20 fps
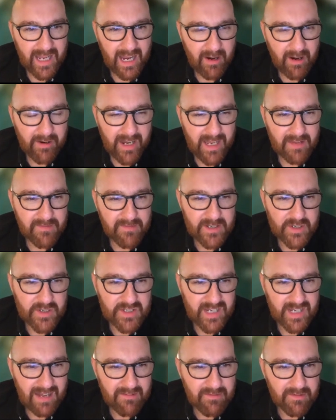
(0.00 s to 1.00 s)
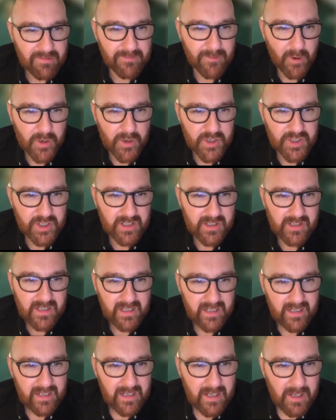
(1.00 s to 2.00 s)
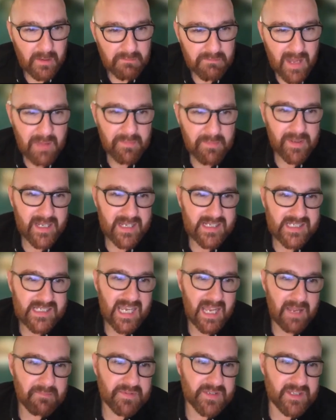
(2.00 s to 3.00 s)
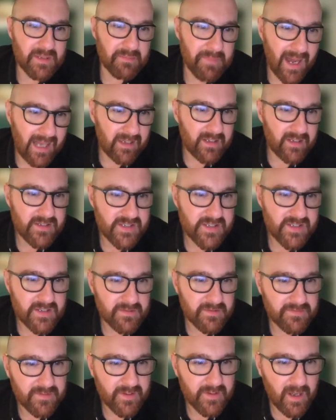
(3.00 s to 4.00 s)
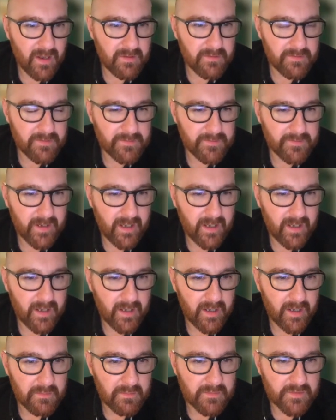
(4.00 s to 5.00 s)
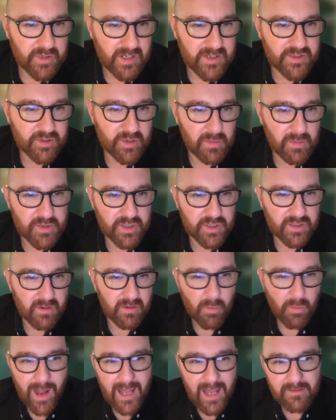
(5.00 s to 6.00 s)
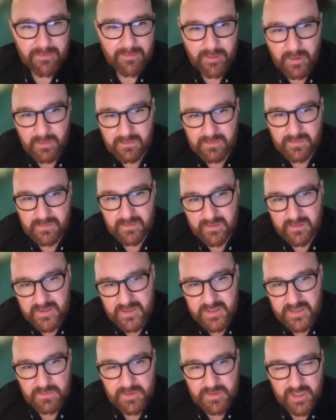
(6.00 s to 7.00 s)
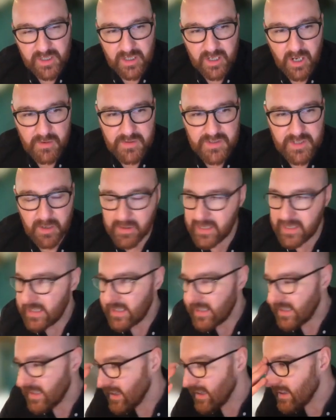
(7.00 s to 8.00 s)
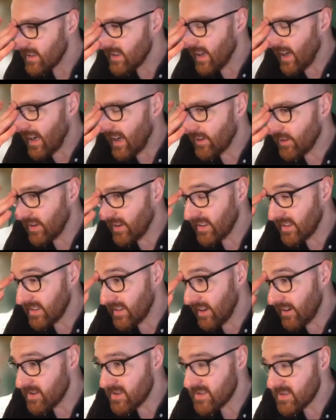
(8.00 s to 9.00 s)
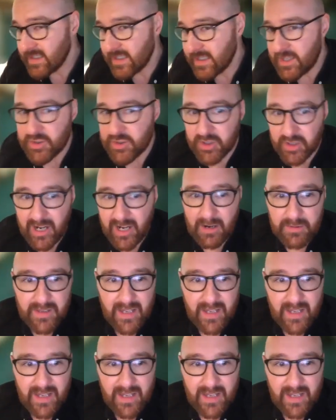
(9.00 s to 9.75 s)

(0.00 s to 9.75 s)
RNA. If it doesn't have a function, maybe it tips the balance of transcription away from So I think there is literature out